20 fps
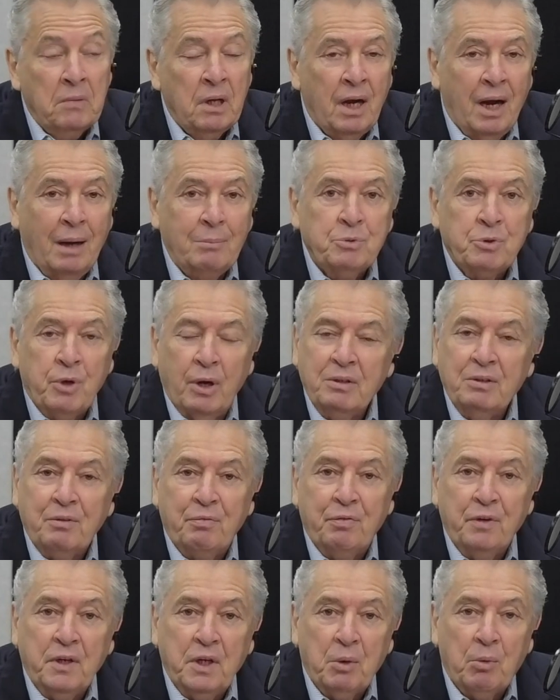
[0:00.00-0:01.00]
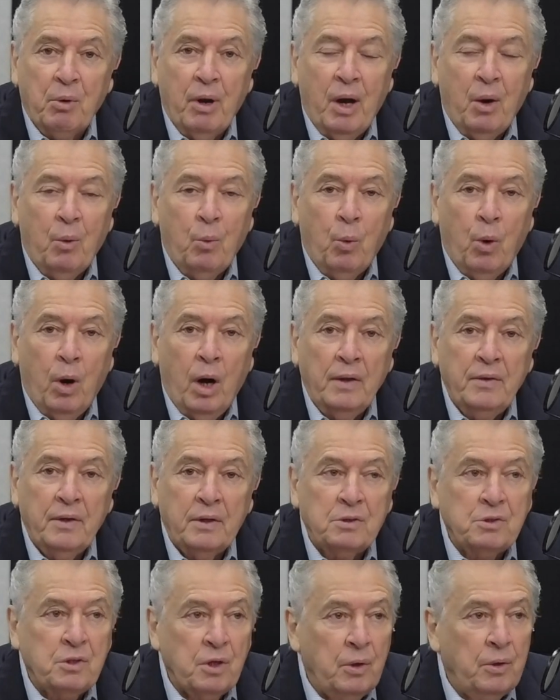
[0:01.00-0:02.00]
I'm trying to figure out why
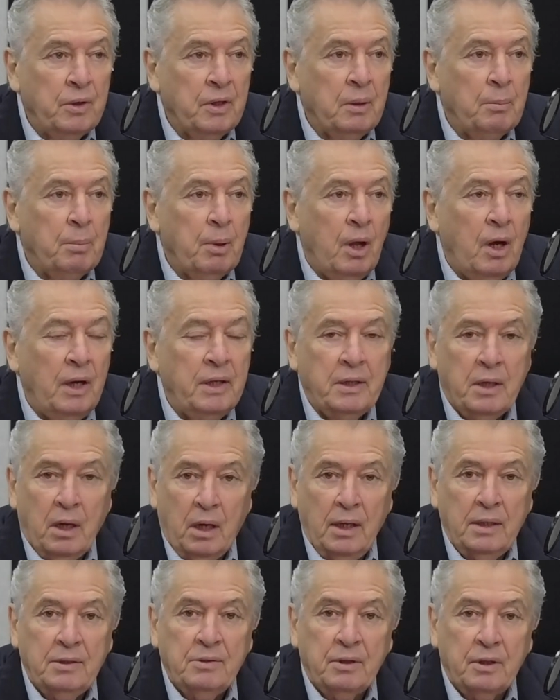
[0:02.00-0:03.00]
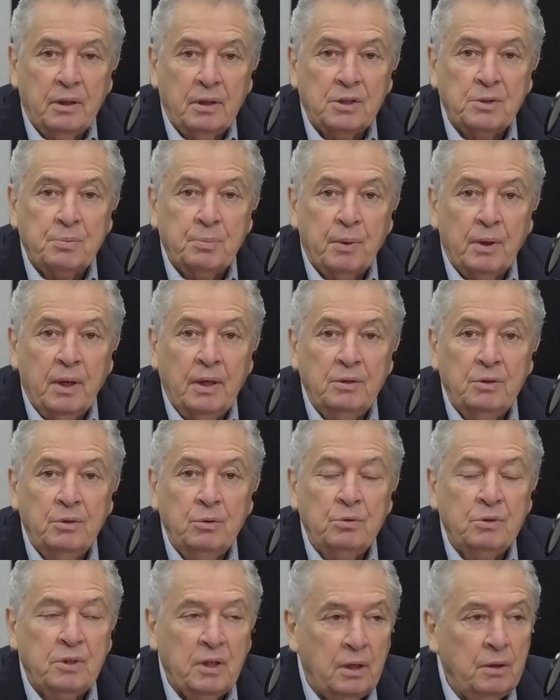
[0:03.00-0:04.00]
they're turning a blind eye to this, but I
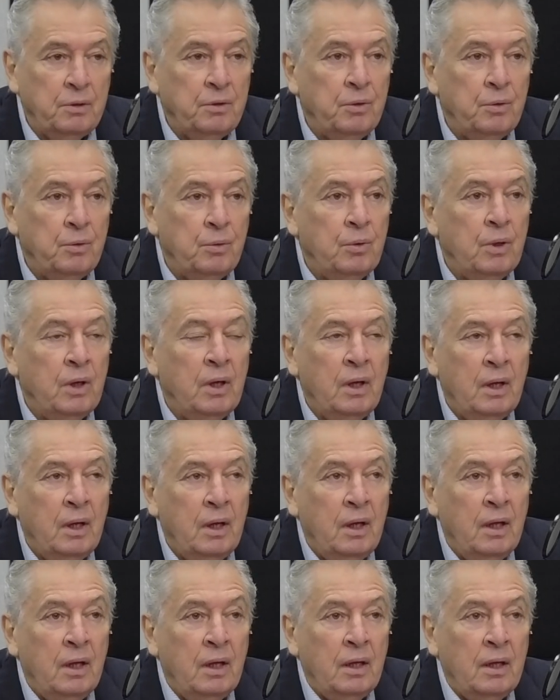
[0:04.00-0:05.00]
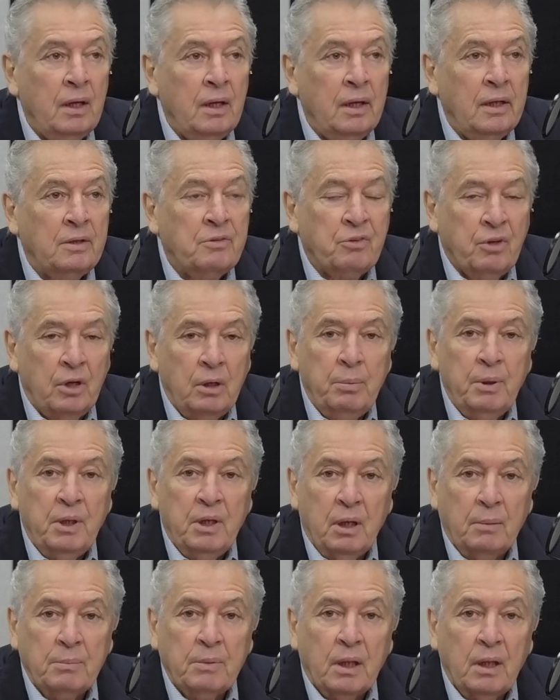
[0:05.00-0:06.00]
do tell you it's going to
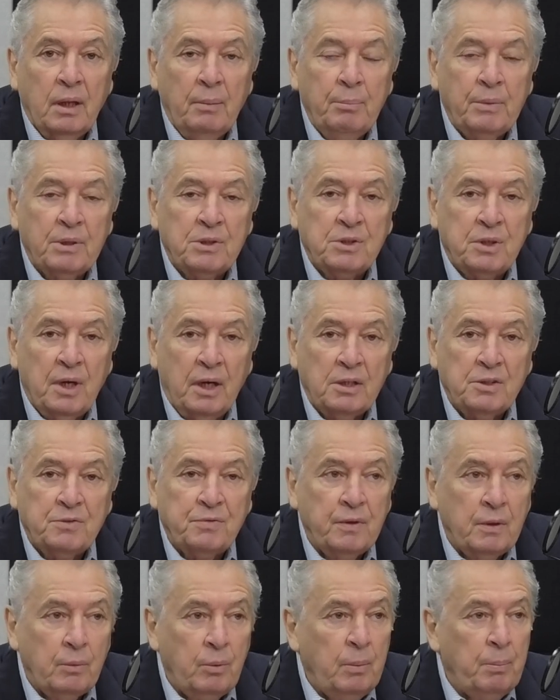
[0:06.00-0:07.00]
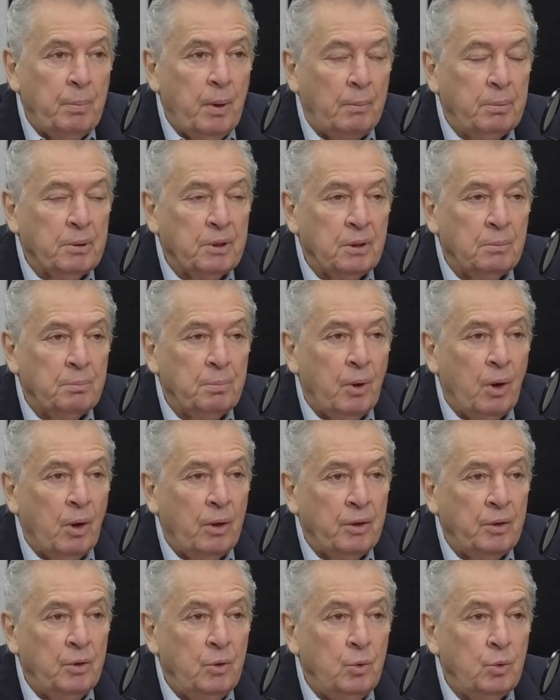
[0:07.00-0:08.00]
become the litmus test for the Republican
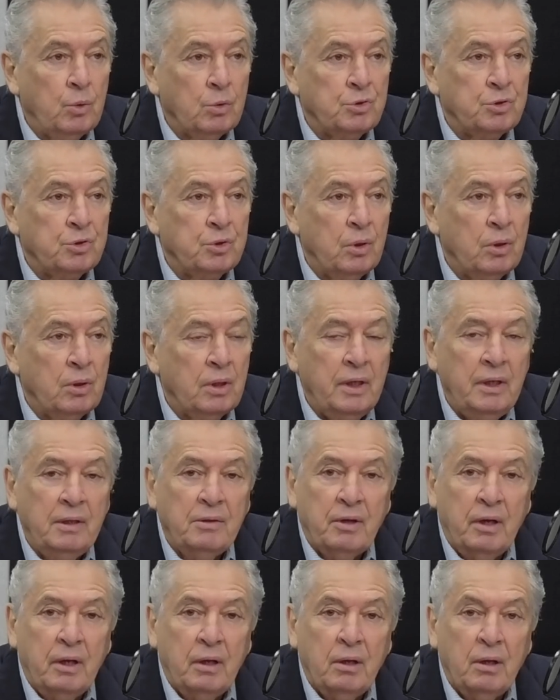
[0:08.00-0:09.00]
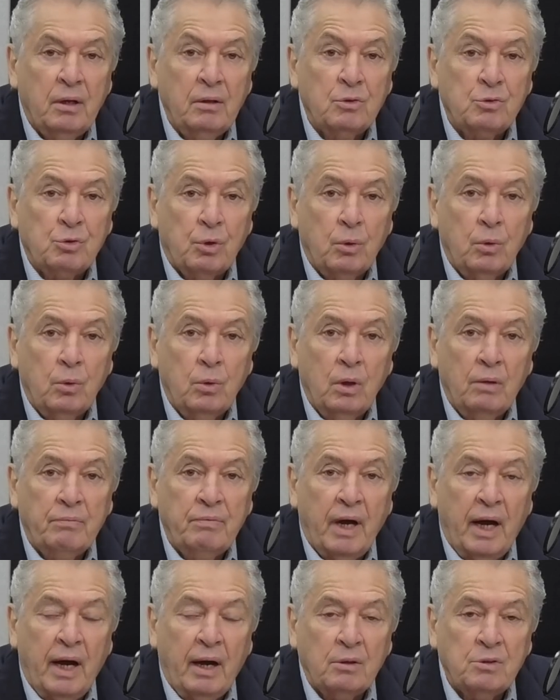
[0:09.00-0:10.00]
Party, who will shortly take control of
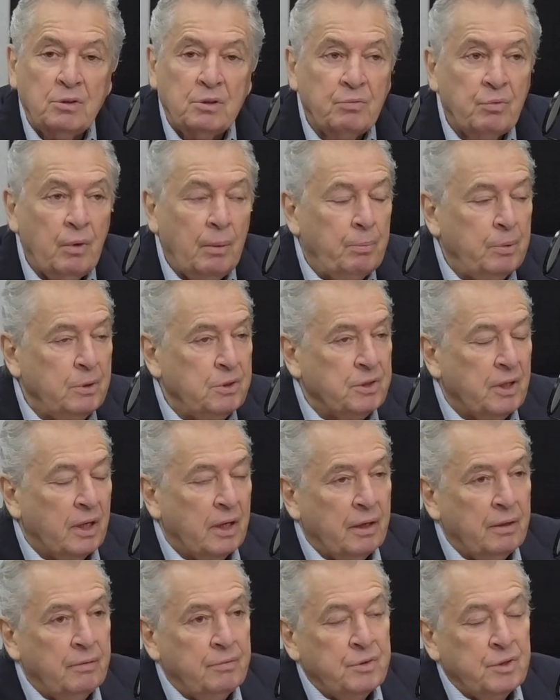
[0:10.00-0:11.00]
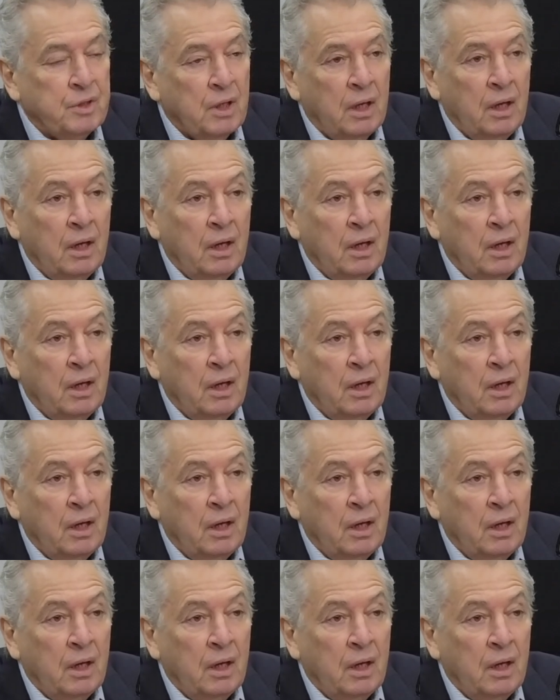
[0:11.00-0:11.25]
the House of Representatives.